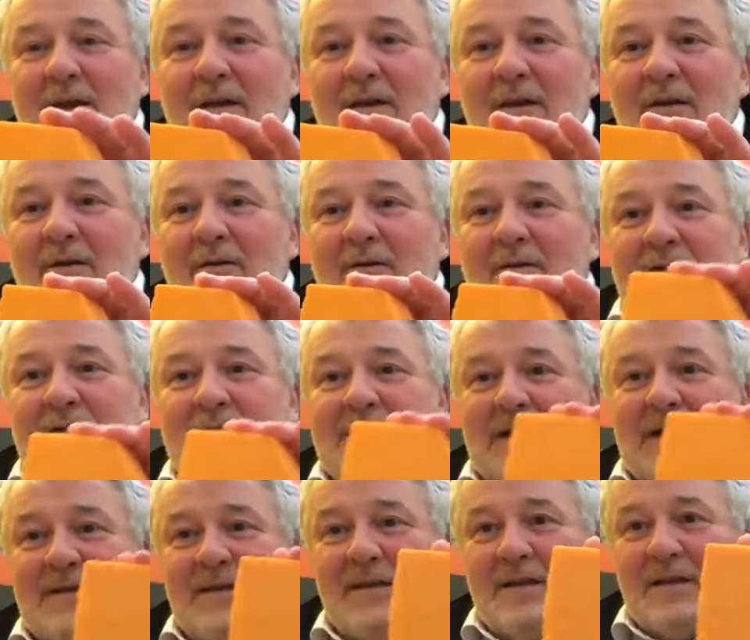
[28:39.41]
You know,
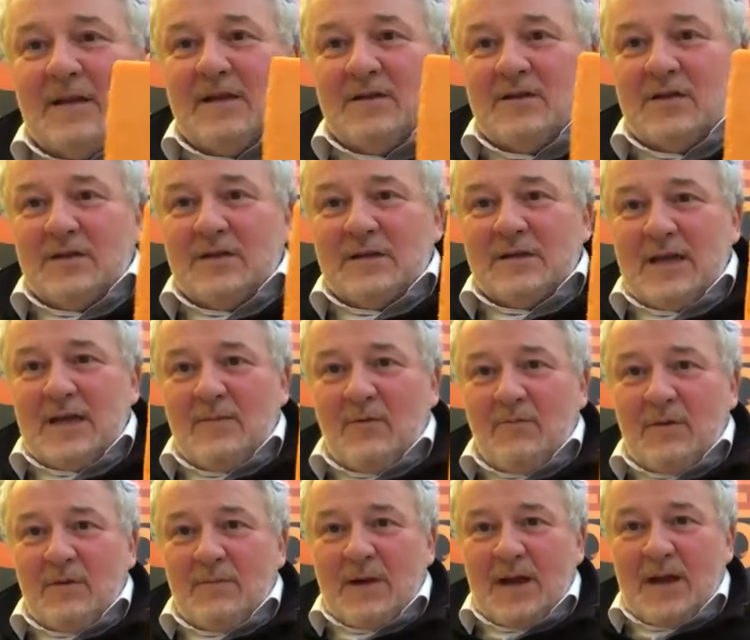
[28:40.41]
sat at the kitchen table
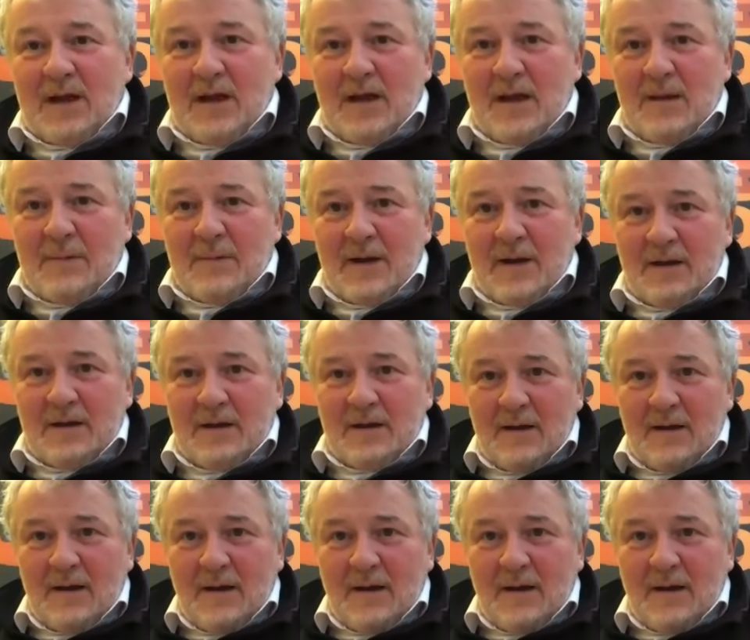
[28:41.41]
with my iPad.